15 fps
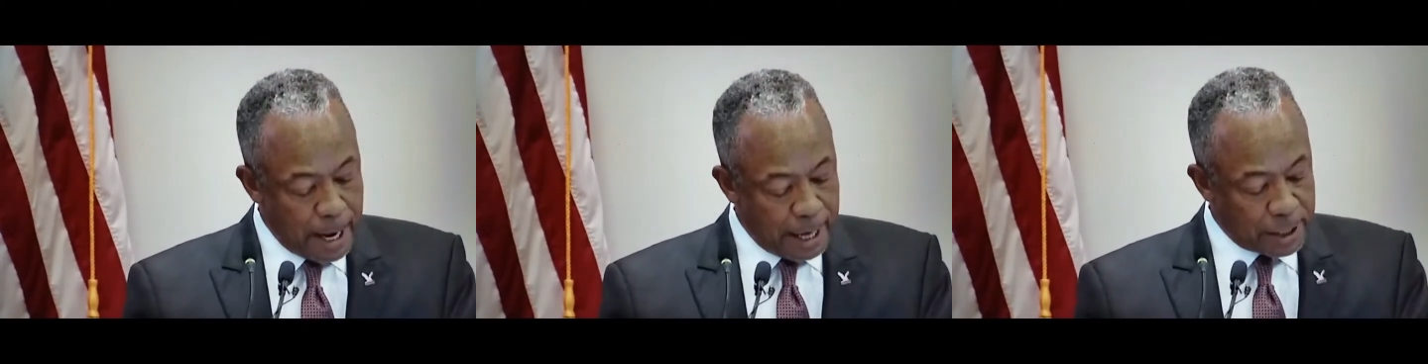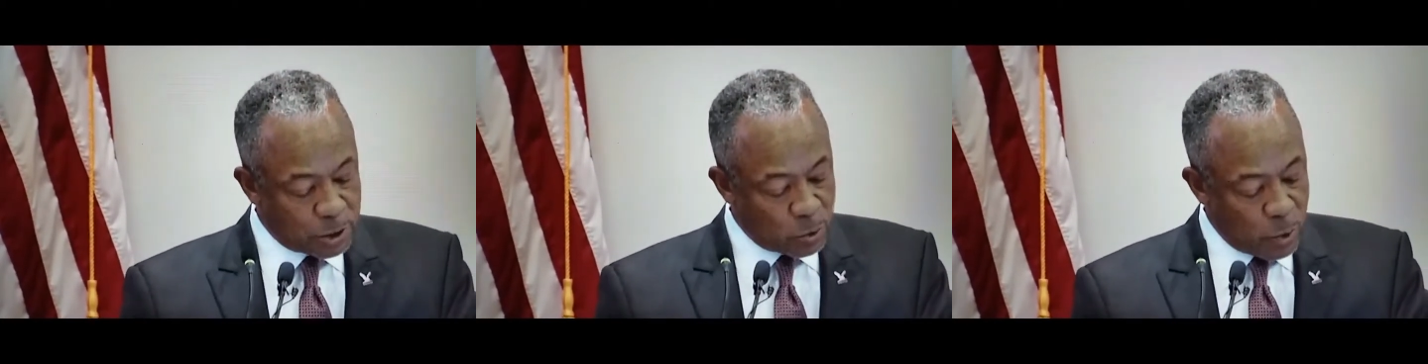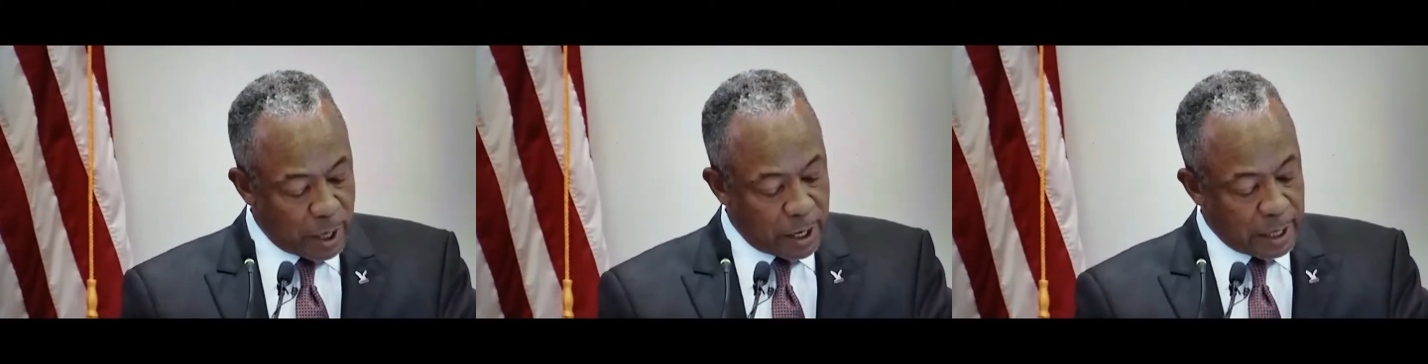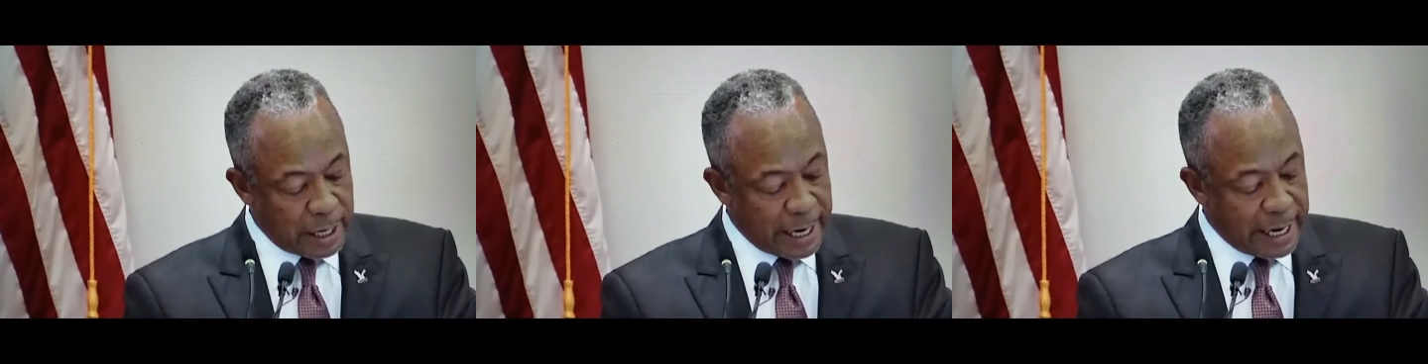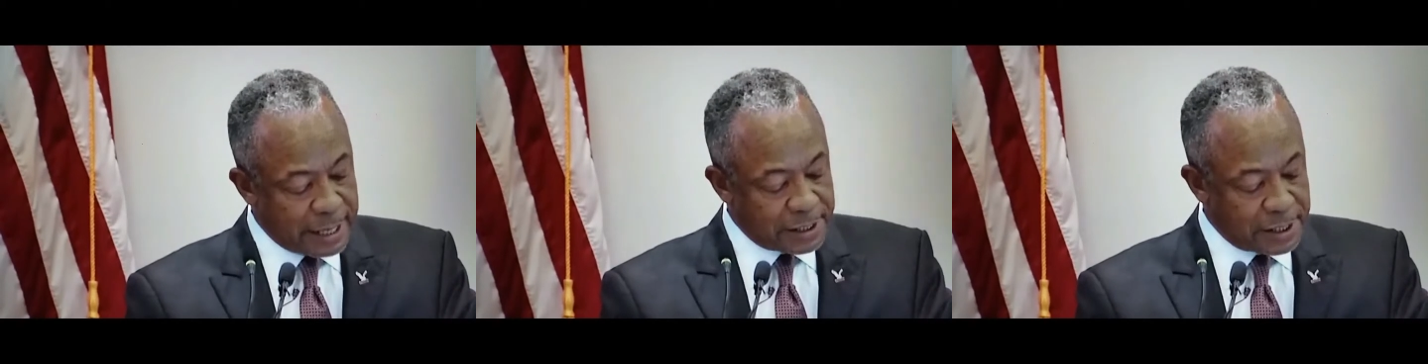as well
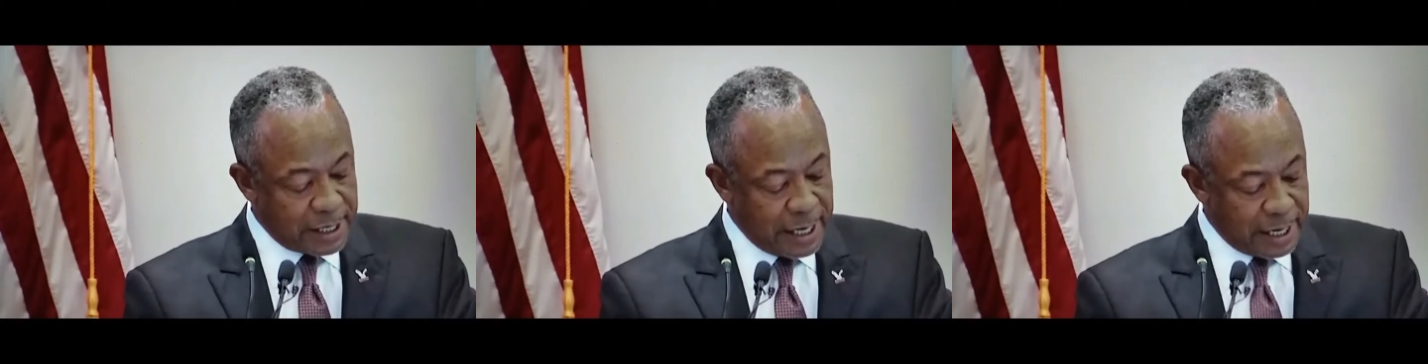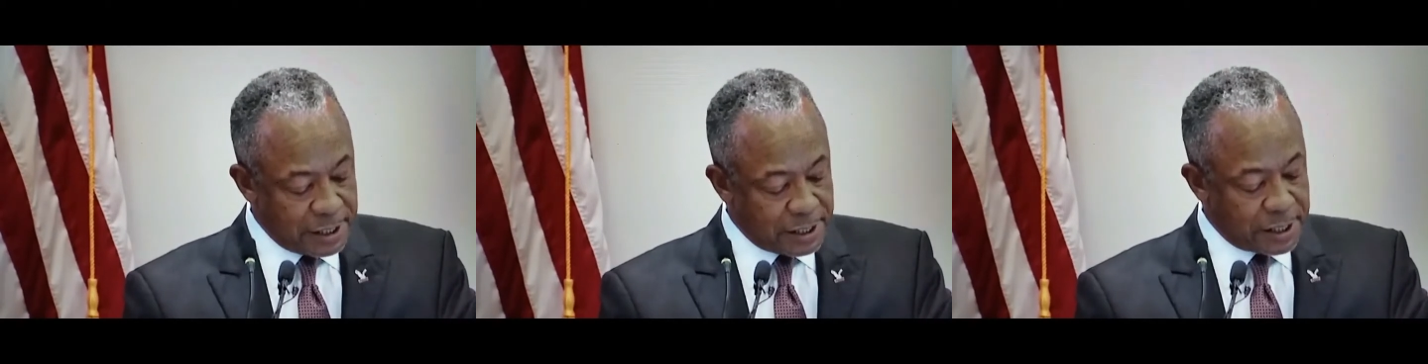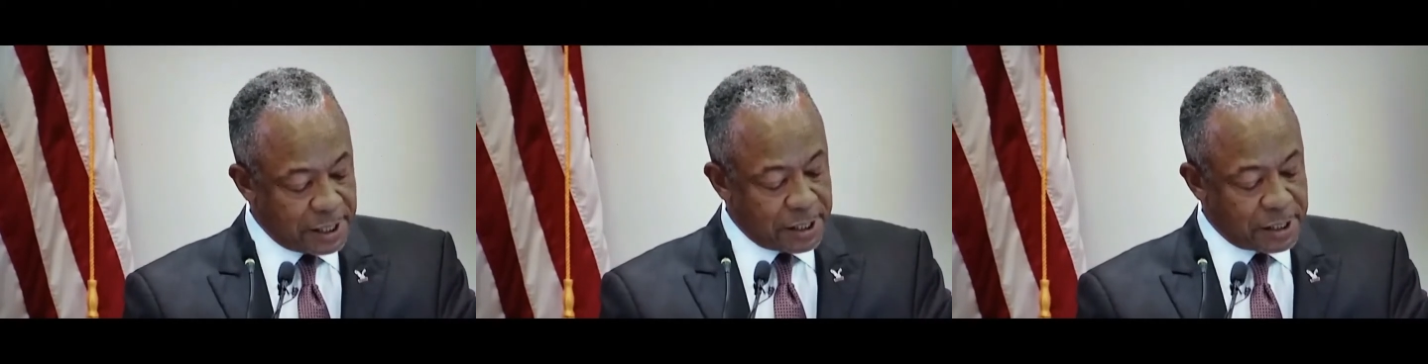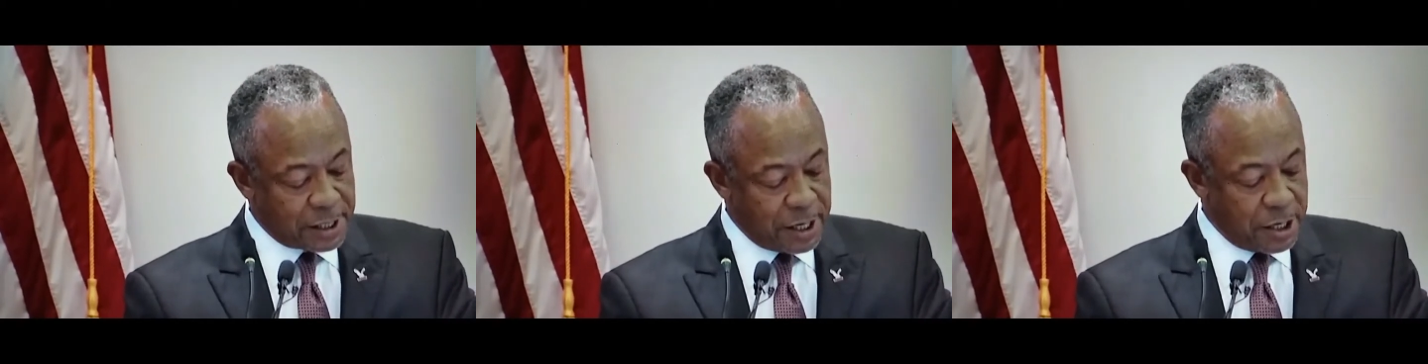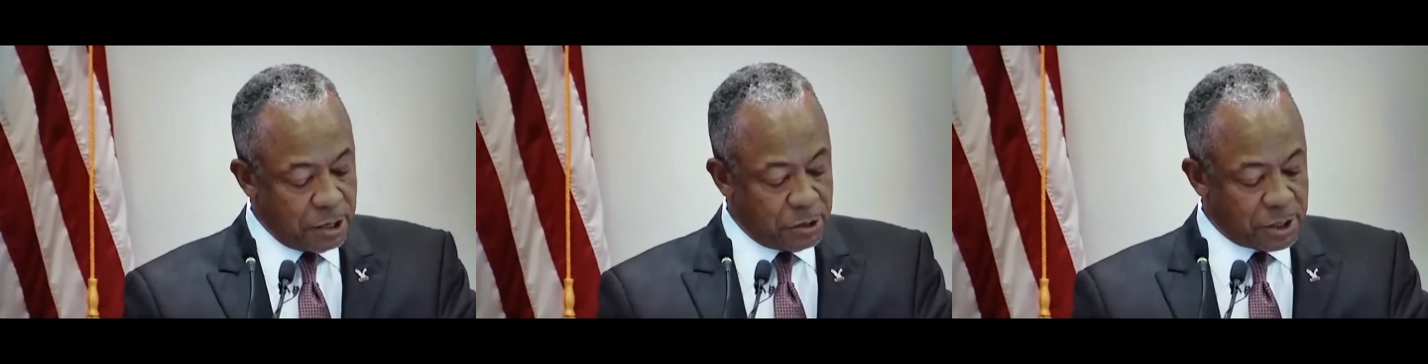as the
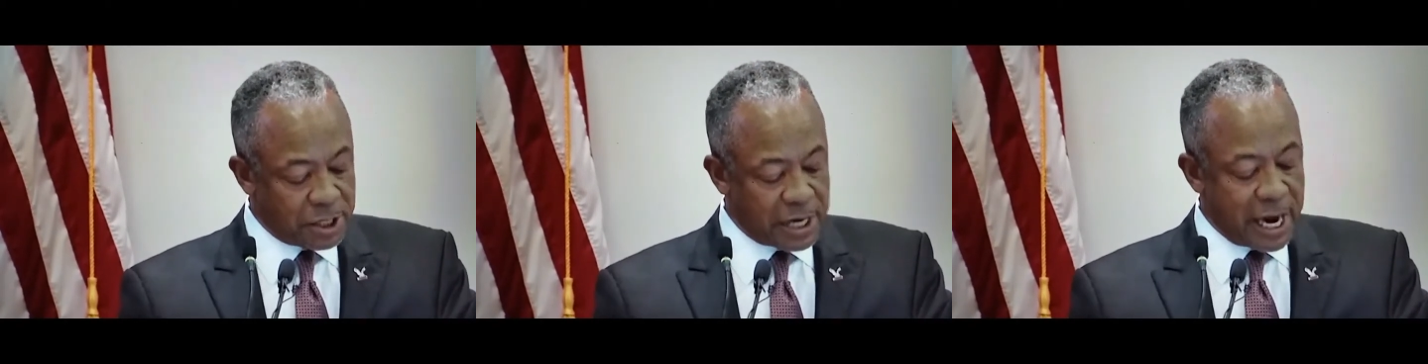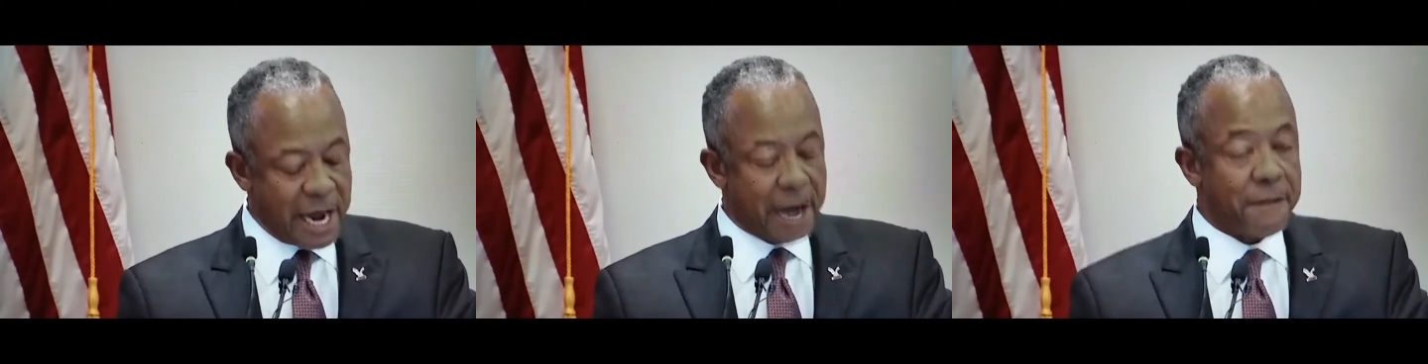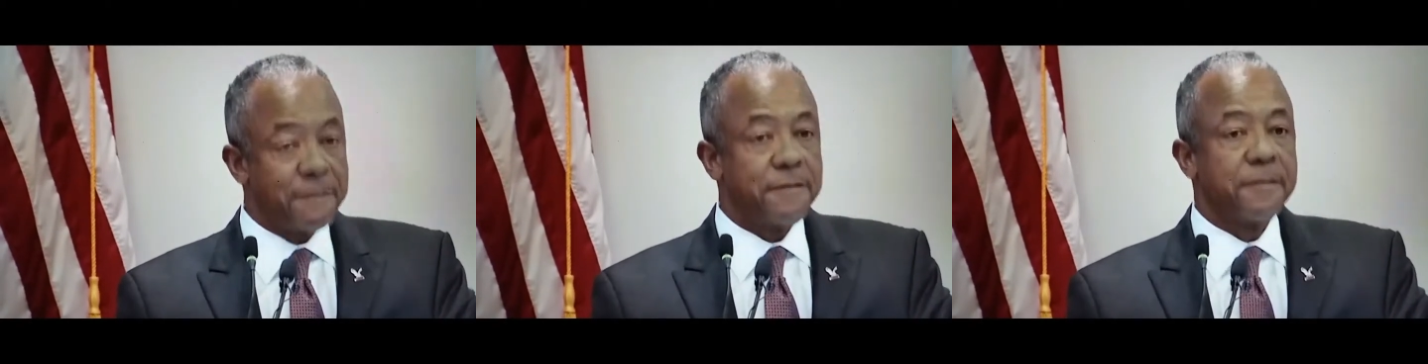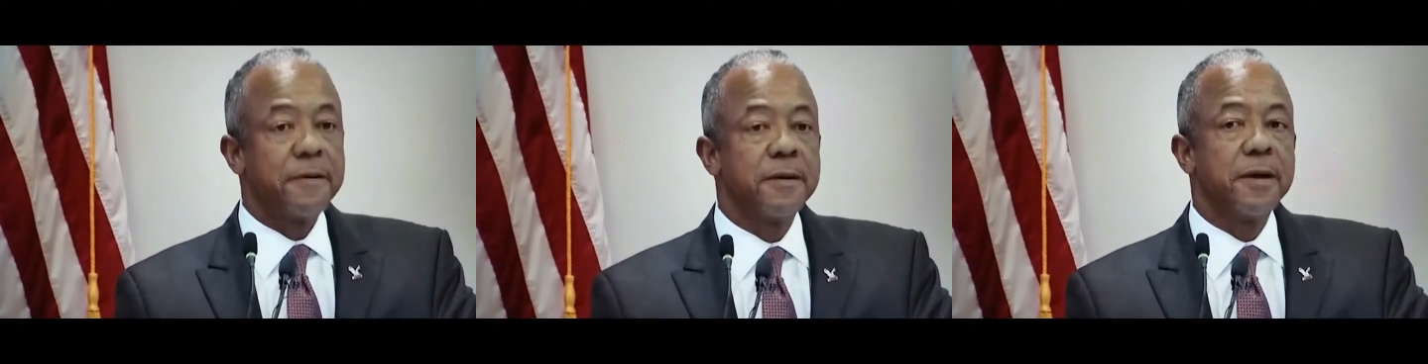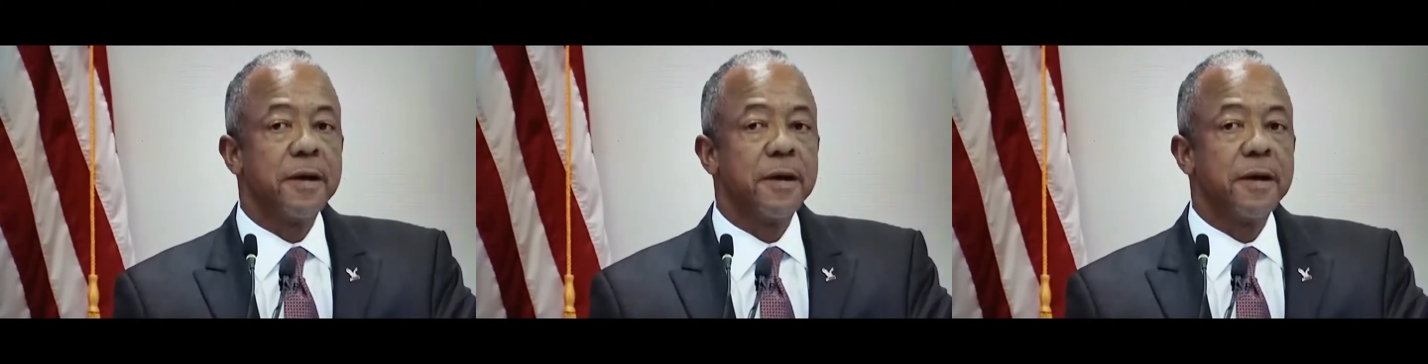NCCU staff